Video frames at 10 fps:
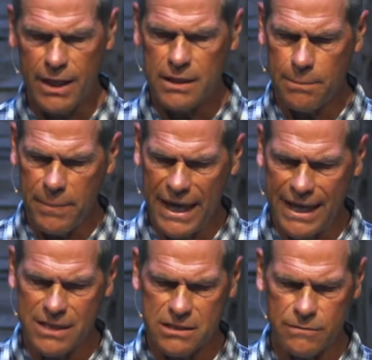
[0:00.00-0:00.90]
The
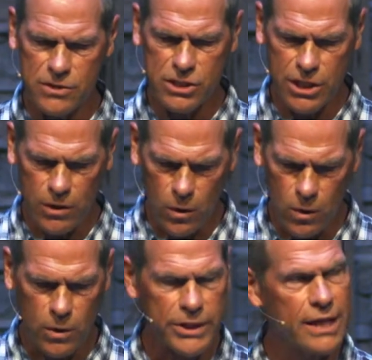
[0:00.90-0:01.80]
pangs of
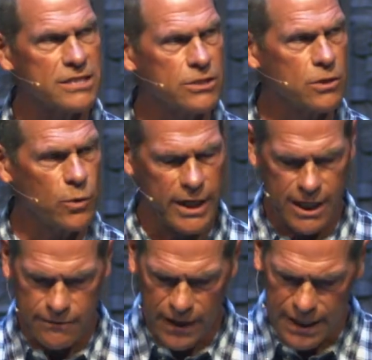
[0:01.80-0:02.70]
Sheol, that's the
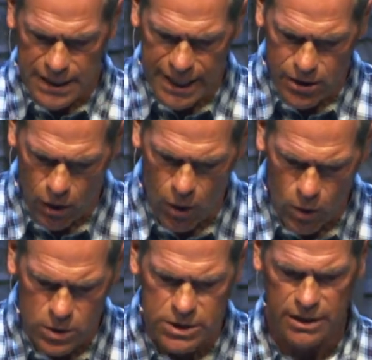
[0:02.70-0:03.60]
grave, laid
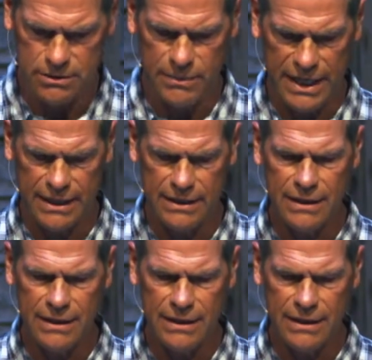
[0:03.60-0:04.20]
hold on me.